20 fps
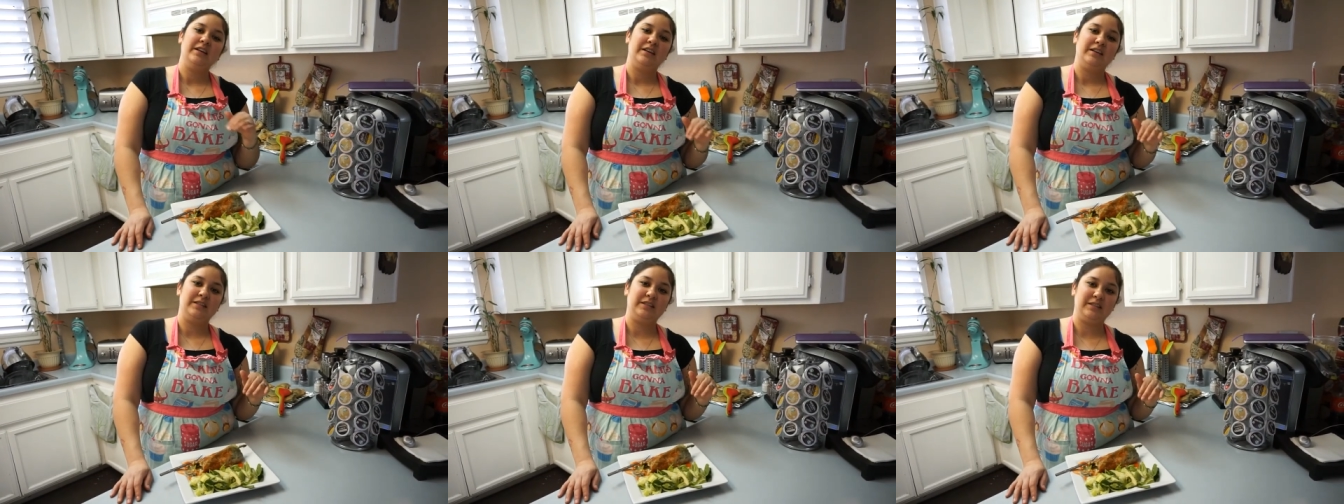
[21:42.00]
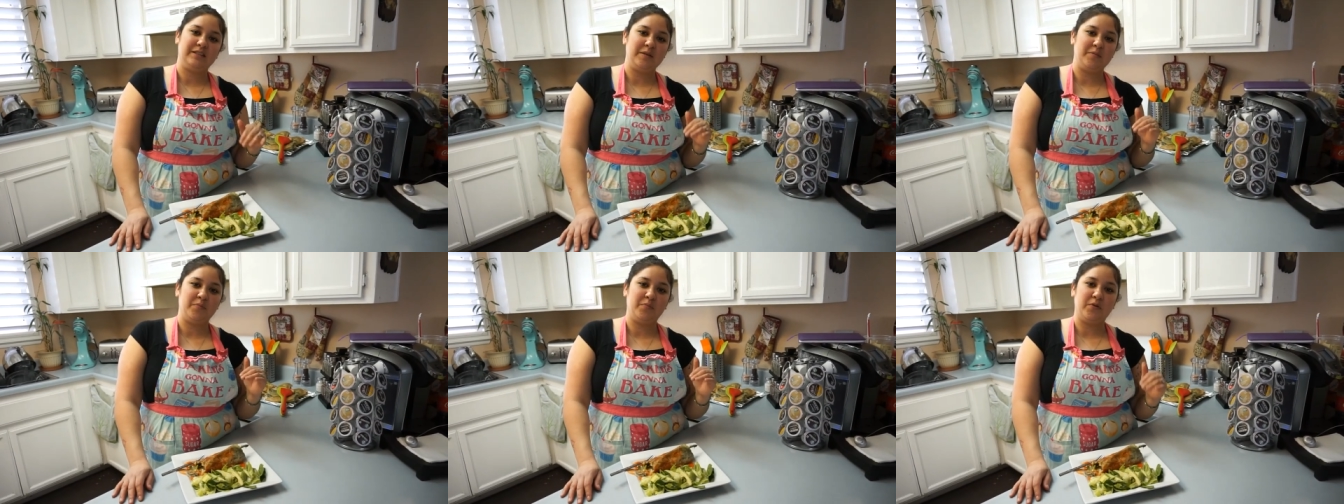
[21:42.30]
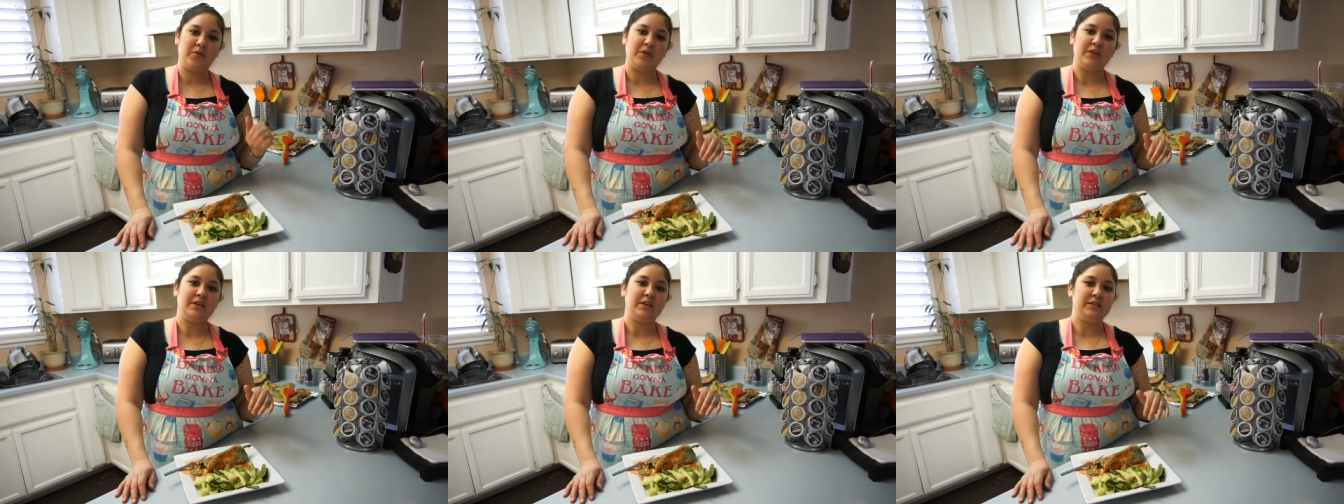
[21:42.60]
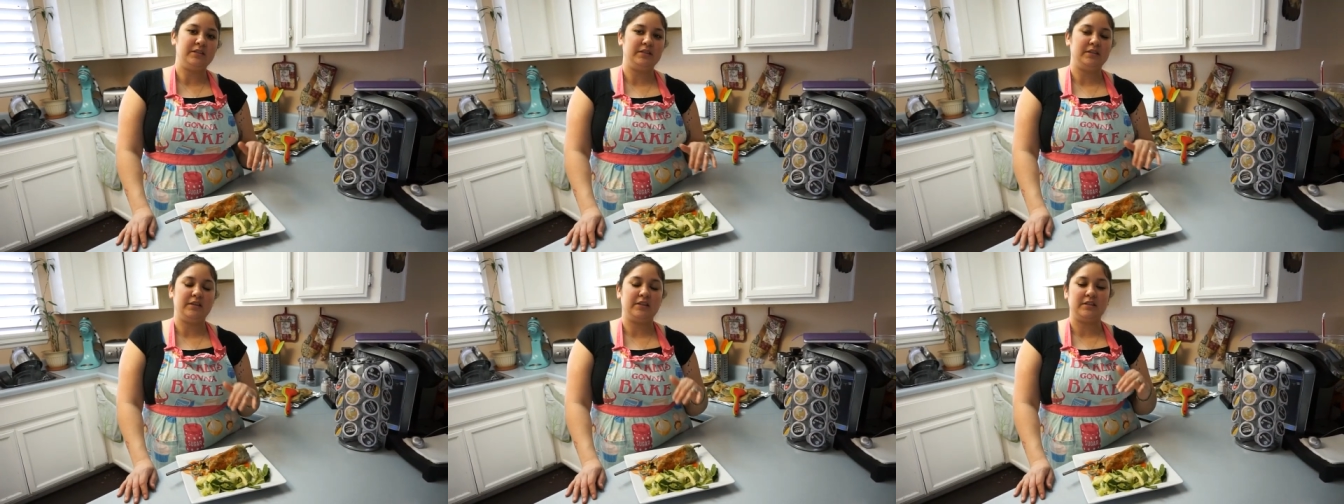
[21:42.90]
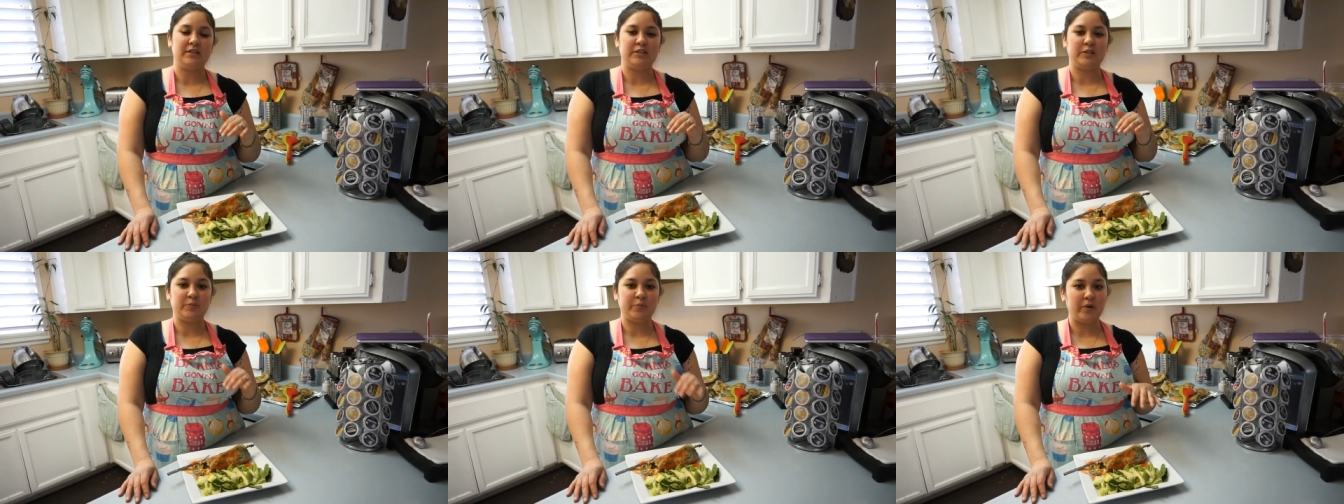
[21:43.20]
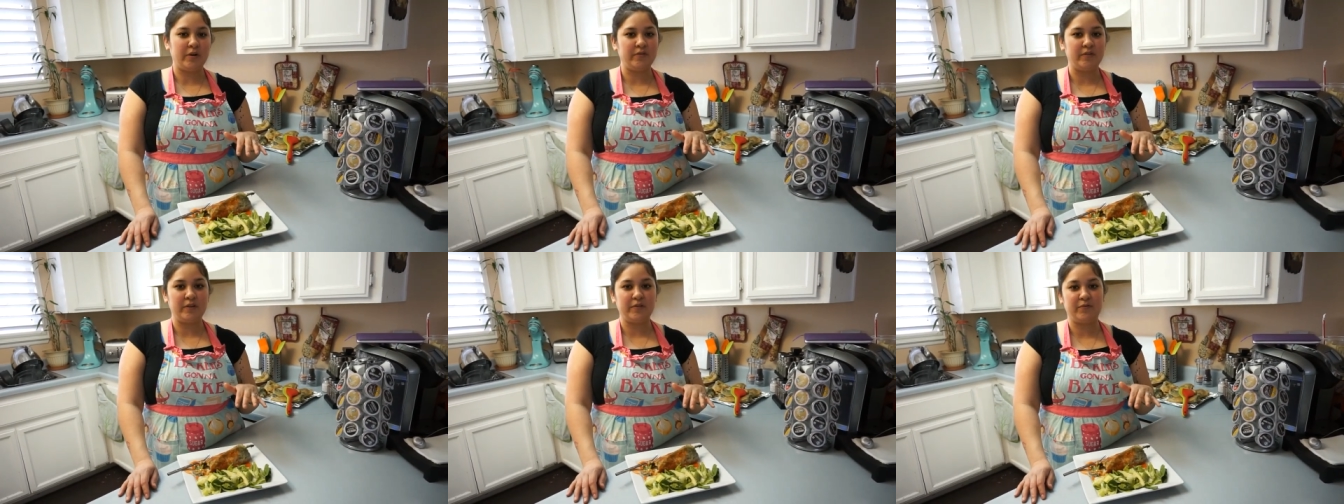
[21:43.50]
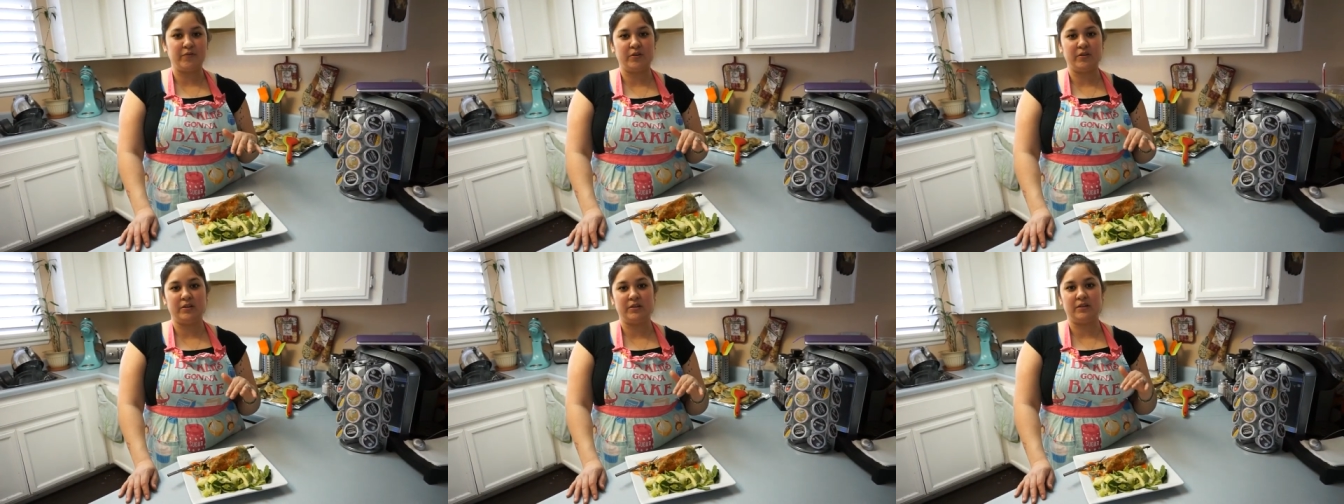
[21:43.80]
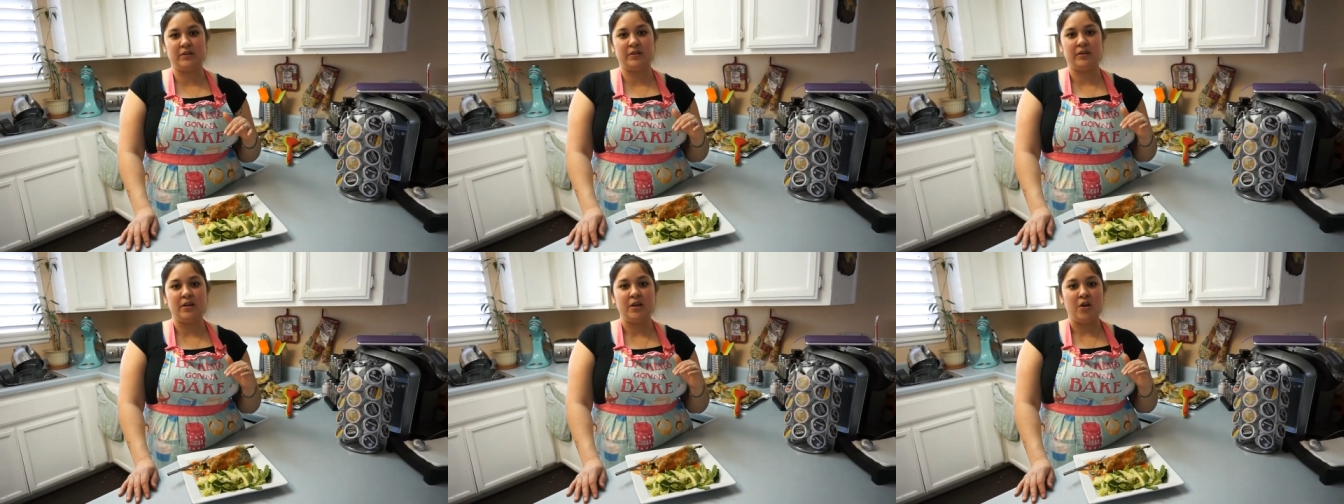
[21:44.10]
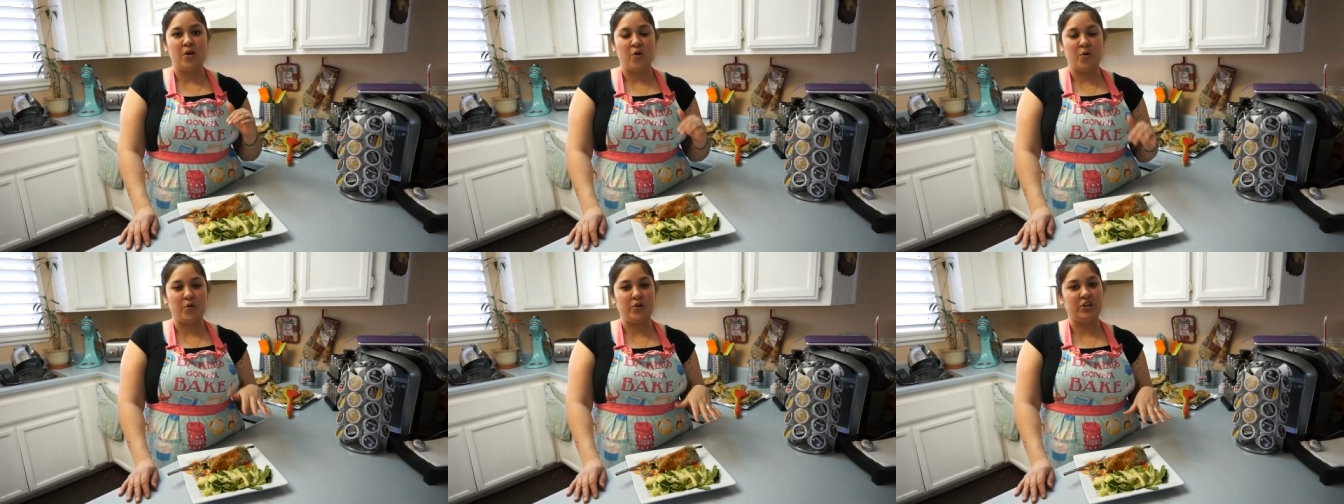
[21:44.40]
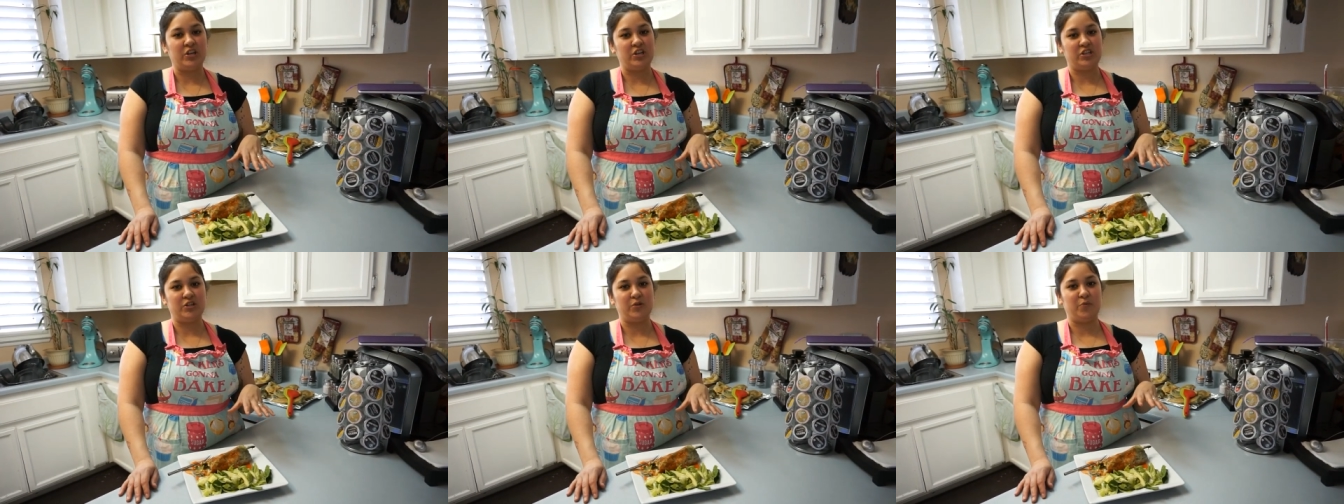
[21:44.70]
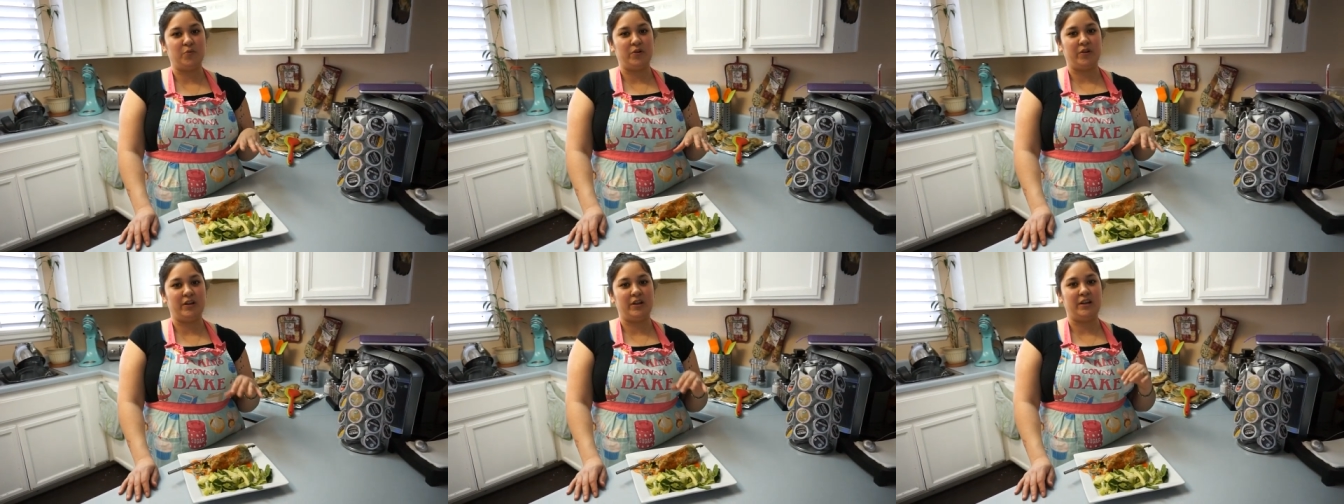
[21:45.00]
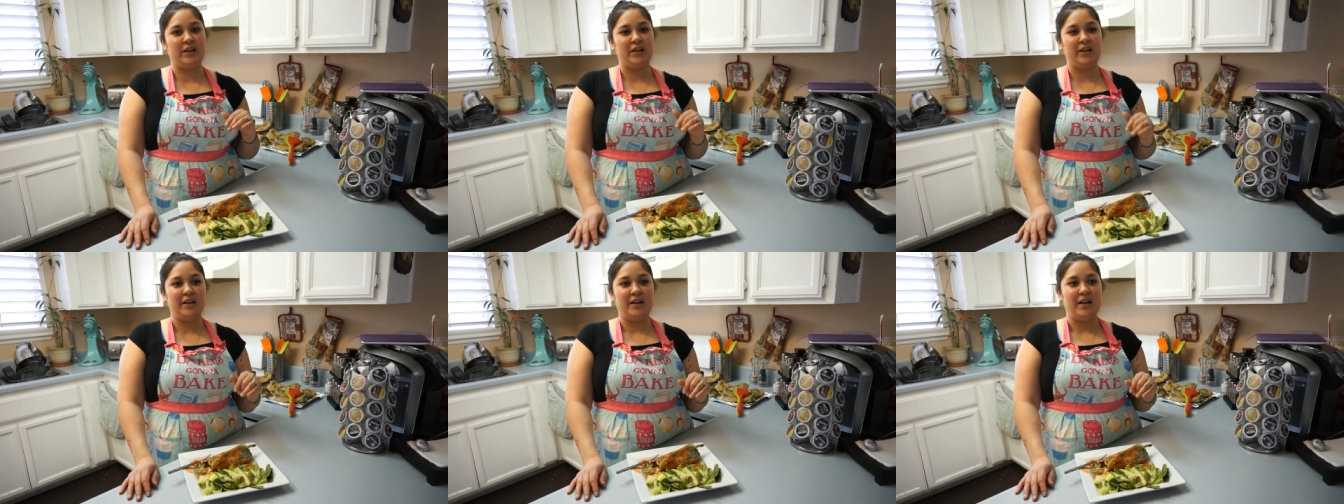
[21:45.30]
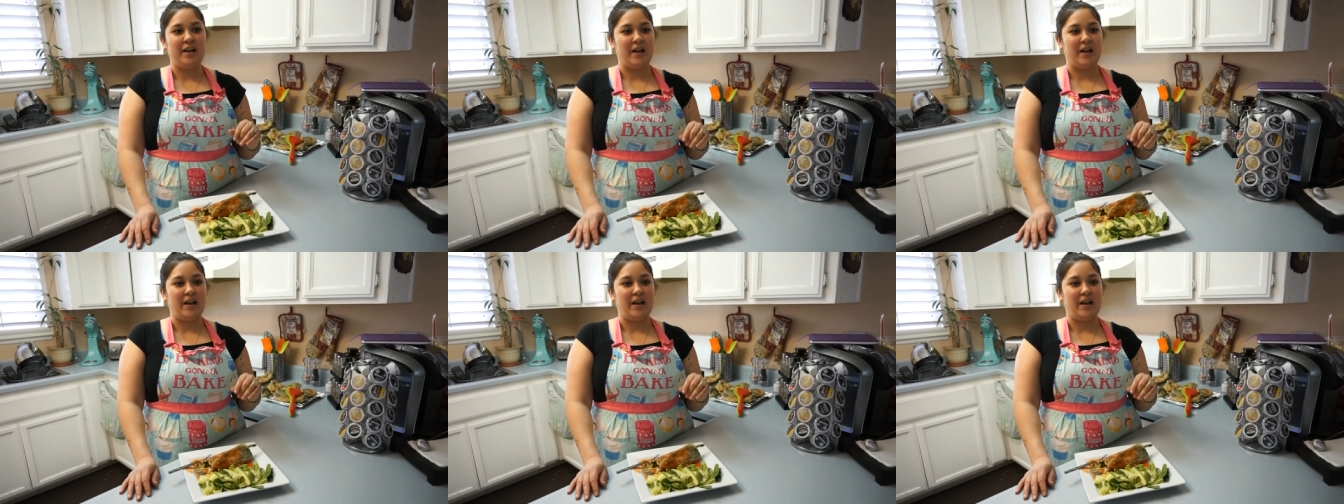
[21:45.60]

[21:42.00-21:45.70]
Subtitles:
it's simple, easy, and it's perfect for the occasion we're in.